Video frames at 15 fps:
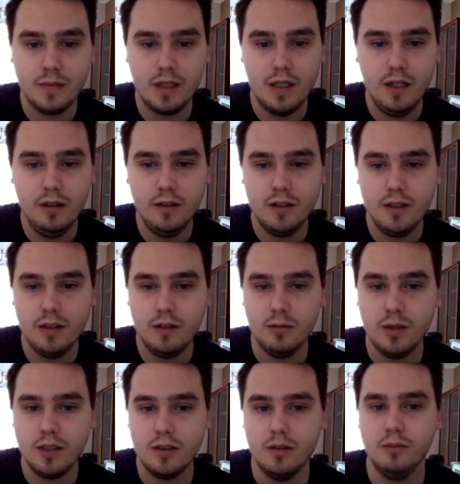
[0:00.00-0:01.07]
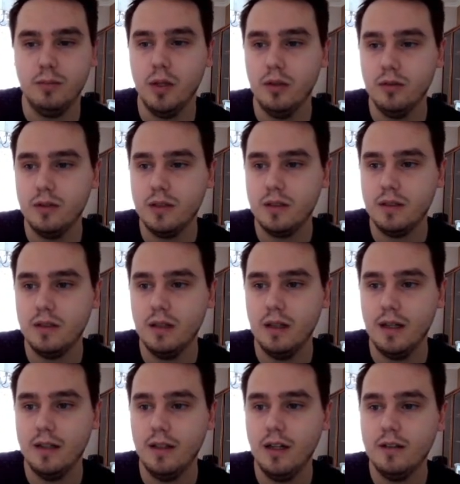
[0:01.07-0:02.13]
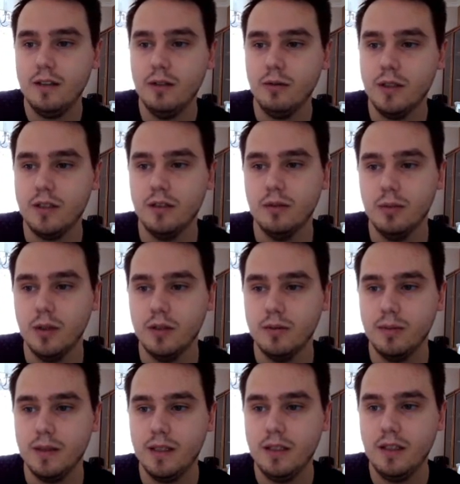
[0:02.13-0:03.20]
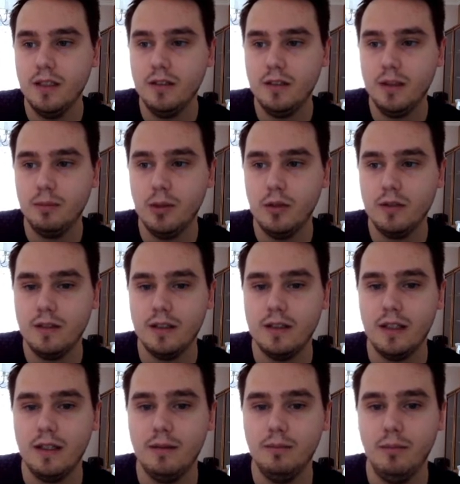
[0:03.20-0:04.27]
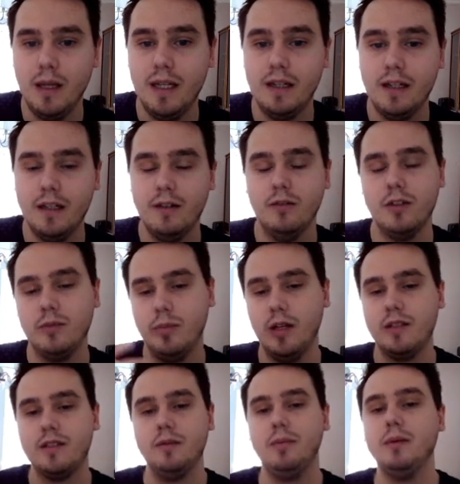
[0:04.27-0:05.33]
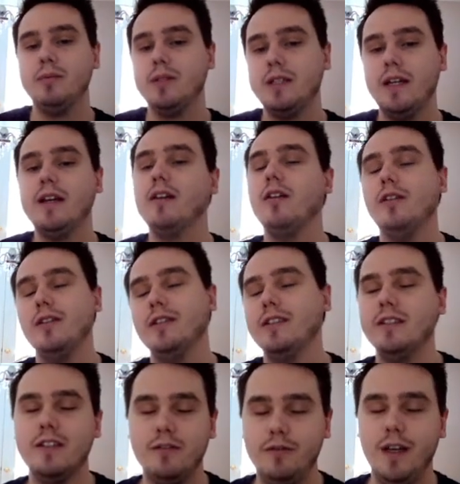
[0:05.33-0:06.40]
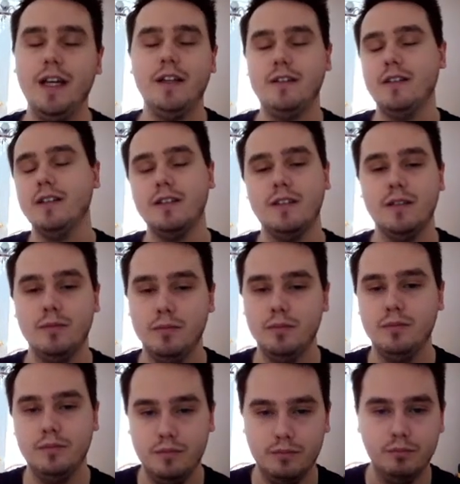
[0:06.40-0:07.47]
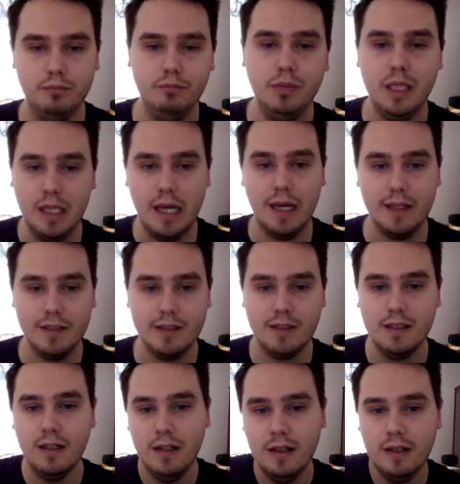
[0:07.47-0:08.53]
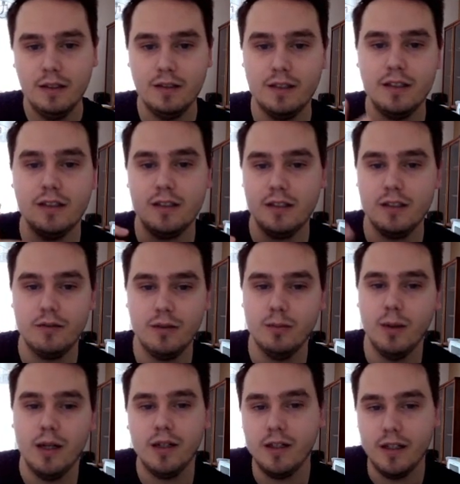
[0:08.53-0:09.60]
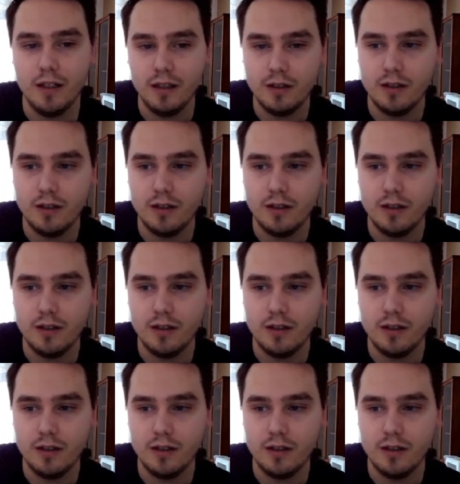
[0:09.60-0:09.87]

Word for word: Here's the original post, uh, not the original post, but the, here's the post that they made in response to people saying, "Oh, this is fake. This is BS. This is just for marketing."